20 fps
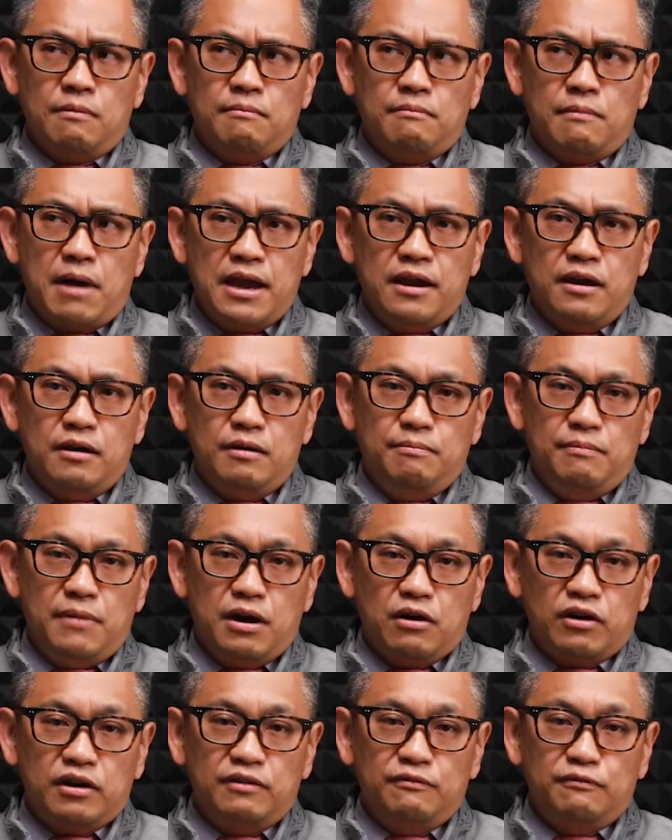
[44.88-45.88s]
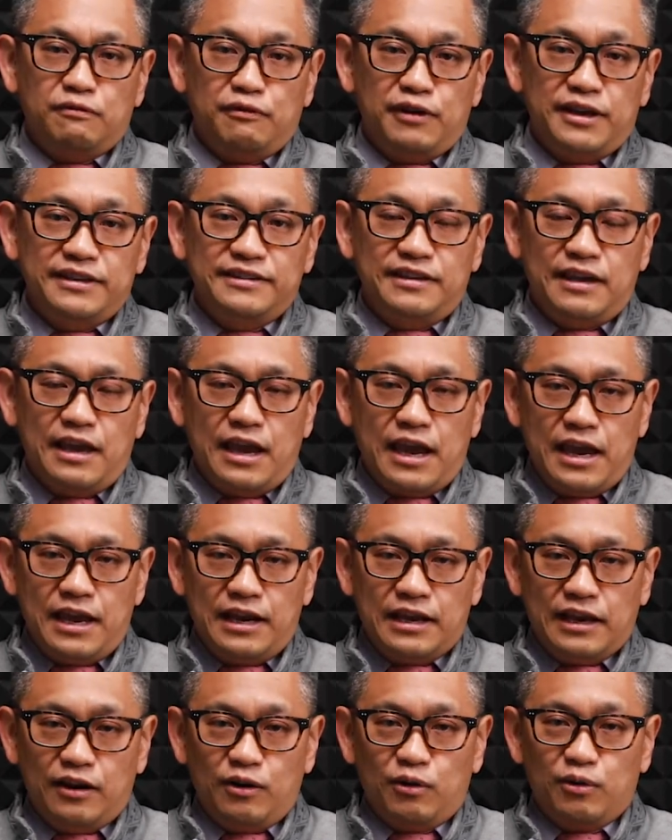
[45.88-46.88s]
my American friends
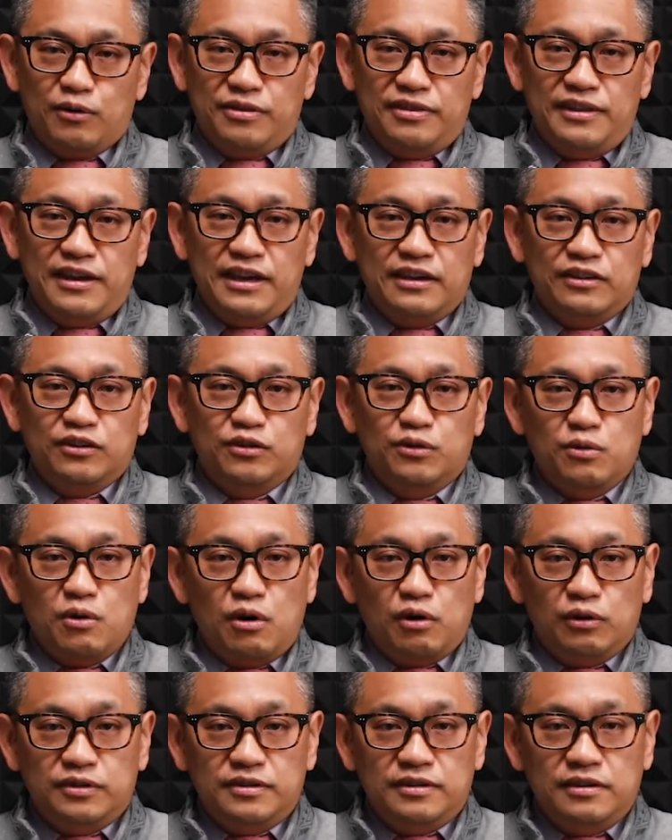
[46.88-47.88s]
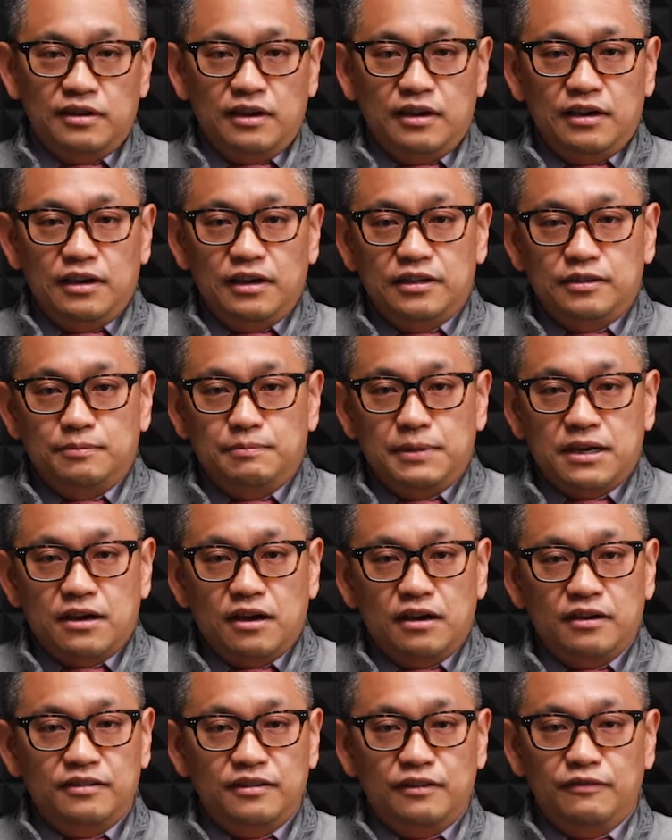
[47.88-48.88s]
hate it or think it's gross is
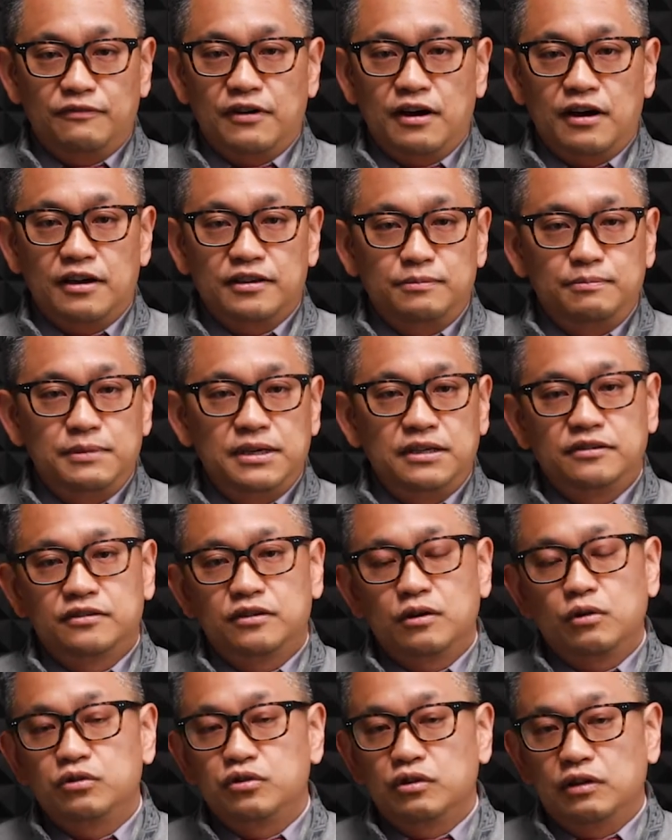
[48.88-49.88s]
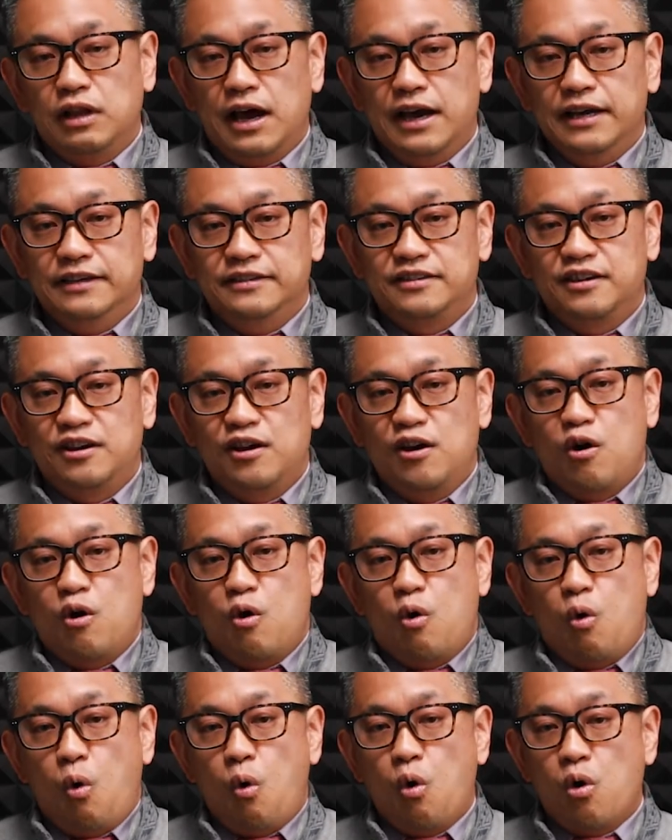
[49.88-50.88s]
because of us being socialized,
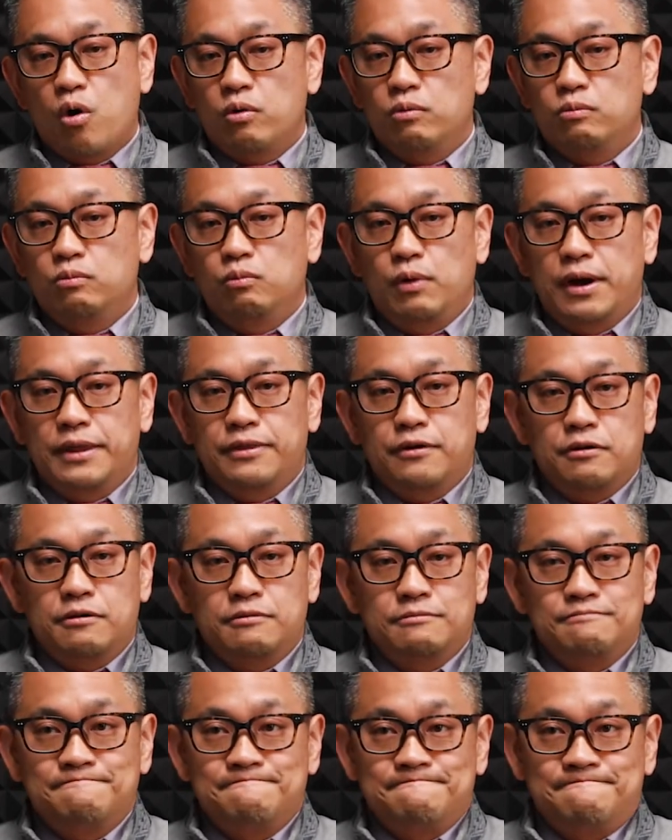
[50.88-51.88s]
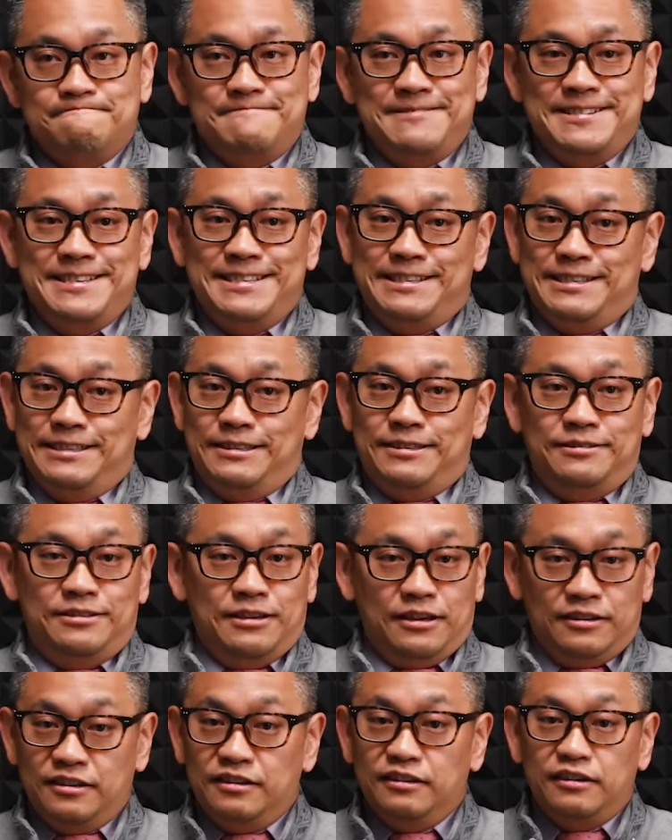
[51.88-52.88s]
or whether it just
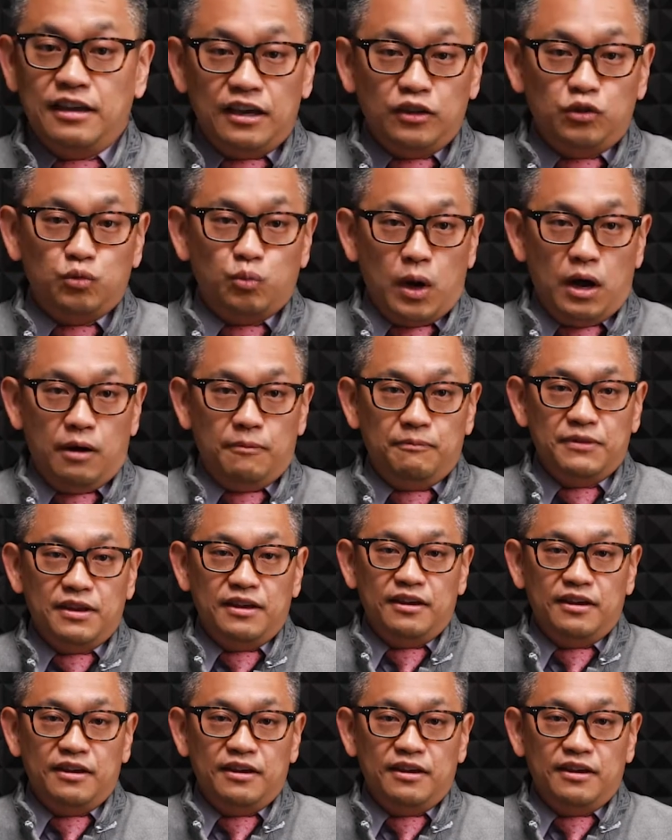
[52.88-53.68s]
doesn't taste well.